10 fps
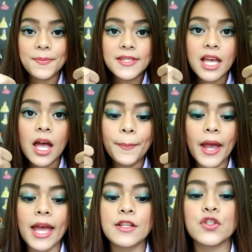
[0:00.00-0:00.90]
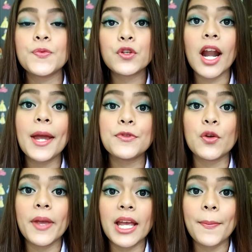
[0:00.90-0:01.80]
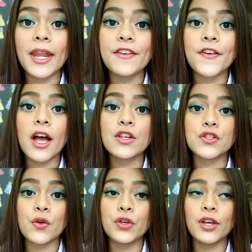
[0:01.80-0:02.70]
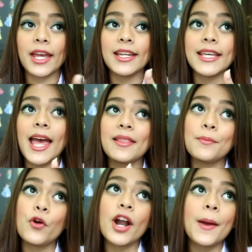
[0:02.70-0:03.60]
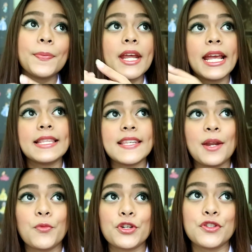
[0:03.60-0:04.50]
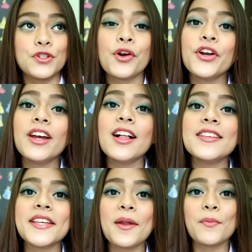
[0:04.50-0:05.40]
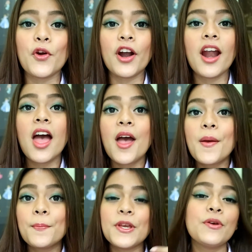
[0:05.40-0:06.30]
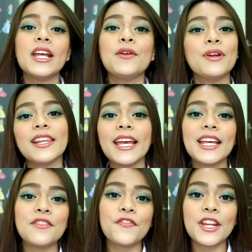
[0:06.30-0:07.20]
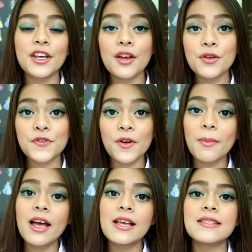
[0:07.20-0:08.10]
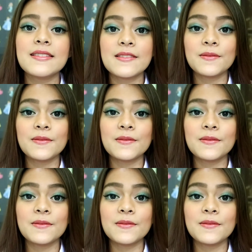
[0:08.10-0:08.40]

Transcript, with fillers: thumbs up and subscribe to Makeupbydifa so you can get more updates and more tutorials and more beauty related videos from us.